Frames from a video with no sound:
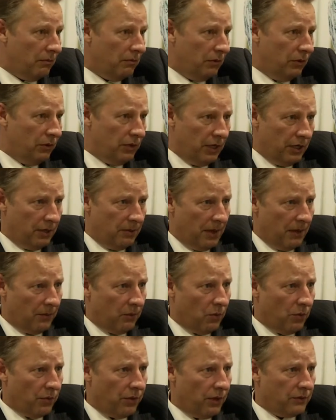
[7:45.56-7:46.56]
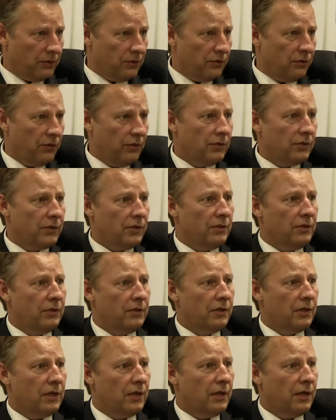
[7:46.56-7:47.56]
looking at about 1,300